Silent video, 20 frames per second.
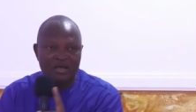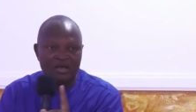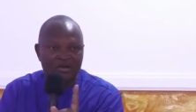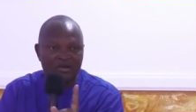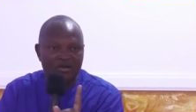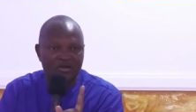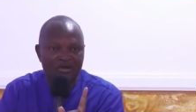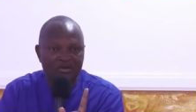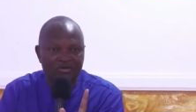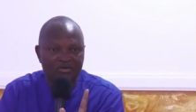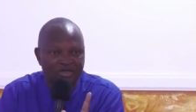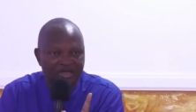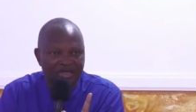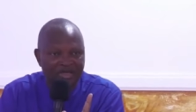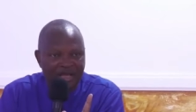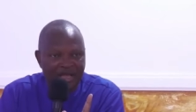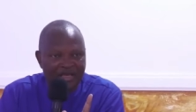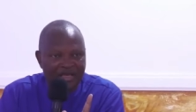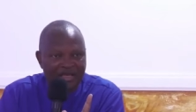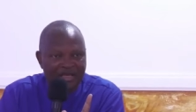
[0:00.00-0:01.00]
God said,
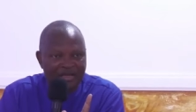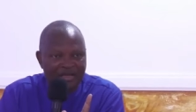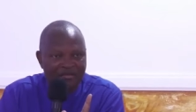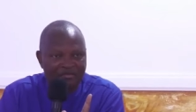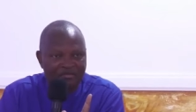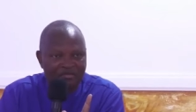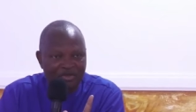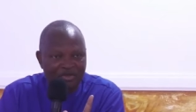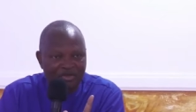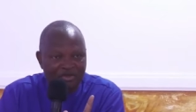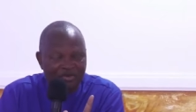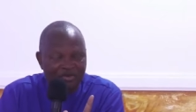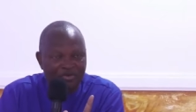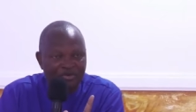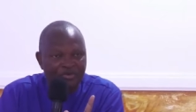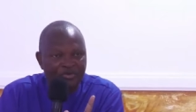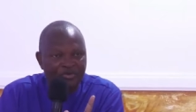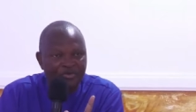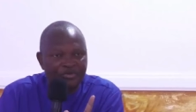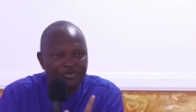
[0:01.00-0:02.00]
I came to you.
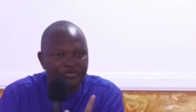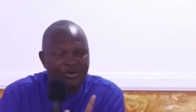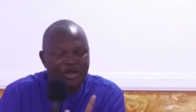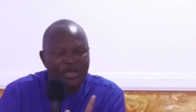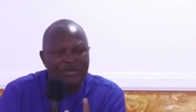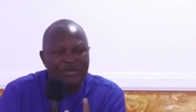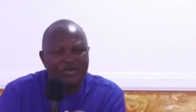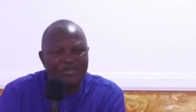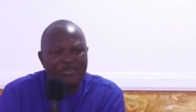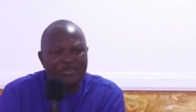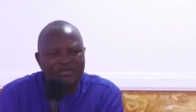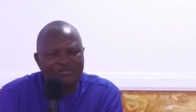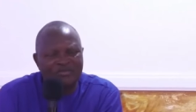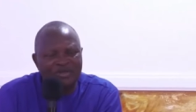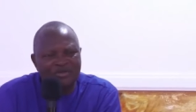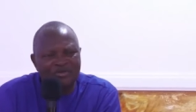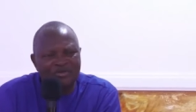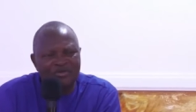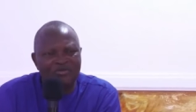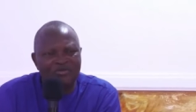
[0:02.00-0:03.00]
Why are you asking me to
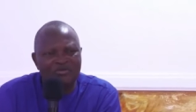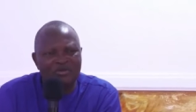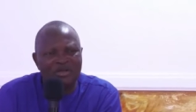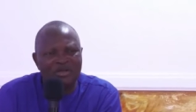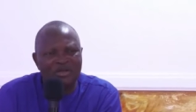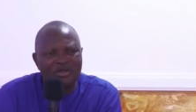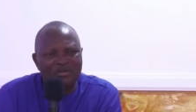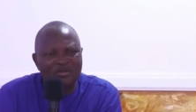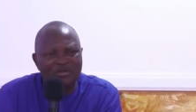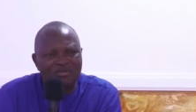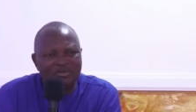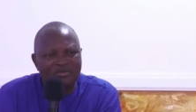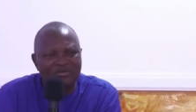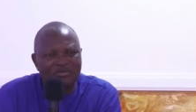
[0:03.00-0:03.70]
go to another person?